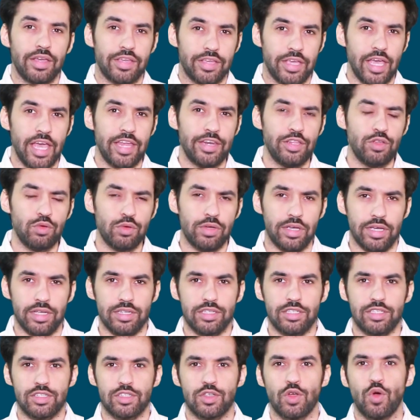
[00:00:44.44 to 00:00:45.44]
Can you
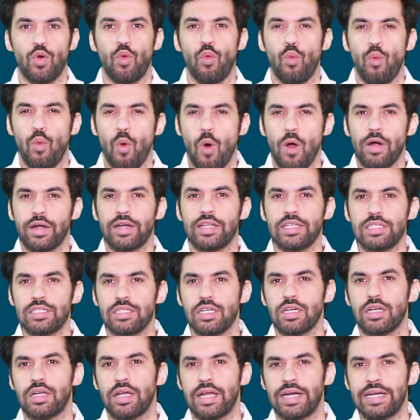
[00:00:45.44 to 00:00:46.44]
guess what
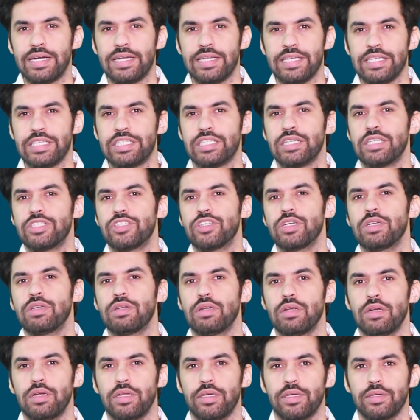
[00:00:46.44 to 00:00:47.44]
is a condition
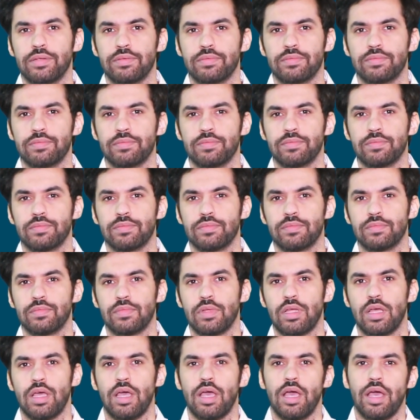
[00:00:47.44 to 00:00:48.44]
generally?
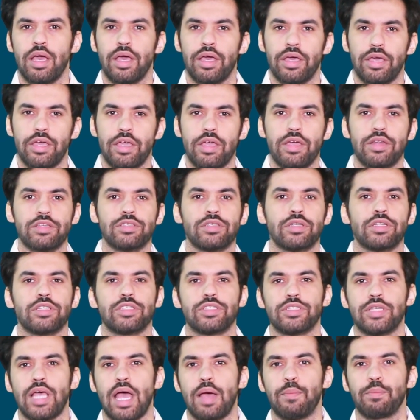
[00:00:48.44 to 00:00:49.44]
Here is an
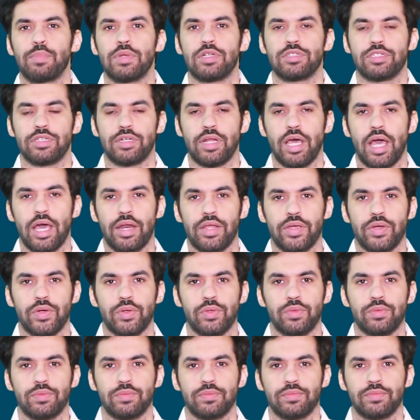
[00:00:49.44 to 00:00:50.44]
example
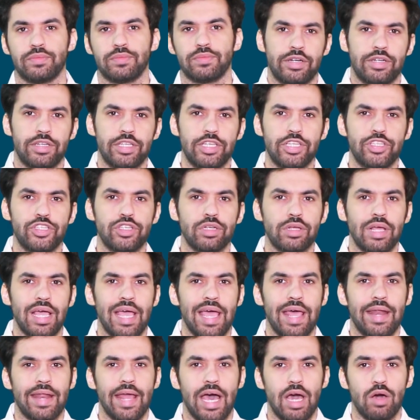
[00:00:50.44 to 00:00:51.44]
scenario. Teacher
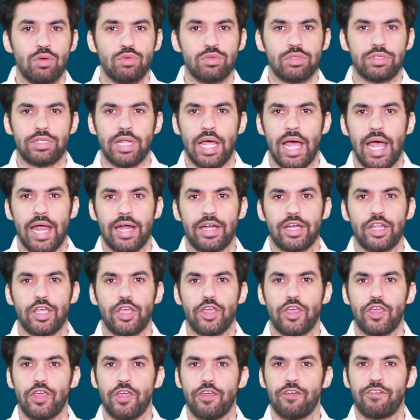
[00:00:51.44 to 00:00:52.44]
announced
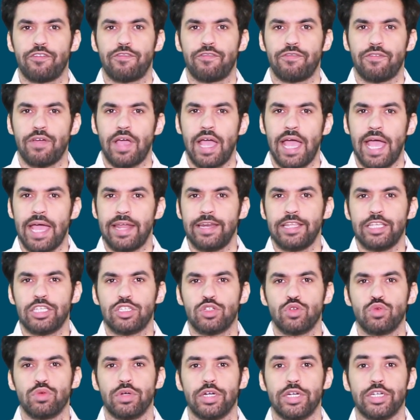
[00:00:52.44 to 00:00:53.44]
that if any
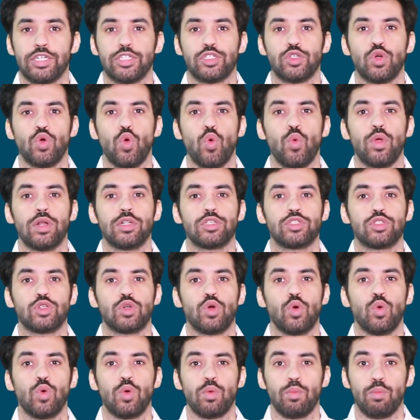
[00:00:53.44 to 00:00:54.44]
students who will
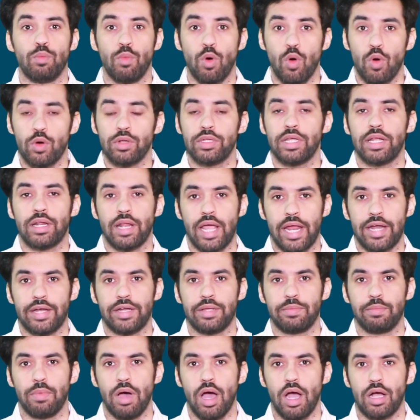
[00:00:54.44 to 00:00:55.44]
score more than
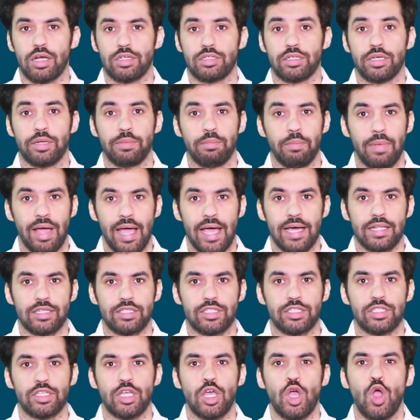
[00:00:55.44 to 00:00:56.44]
90 marks in
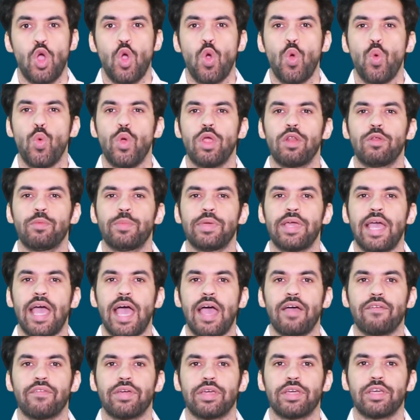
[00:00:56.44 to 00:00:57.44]
maths will be
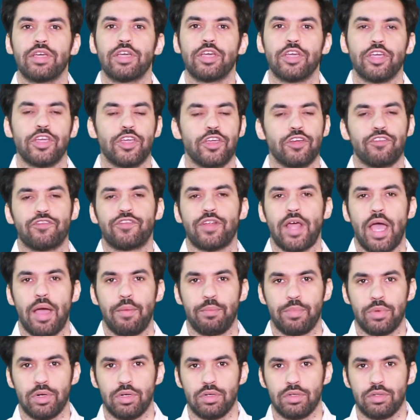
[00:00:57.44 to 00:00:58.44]
having gift
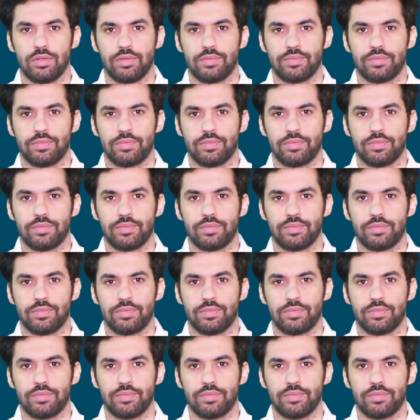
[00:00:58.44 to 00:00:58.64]
hamper.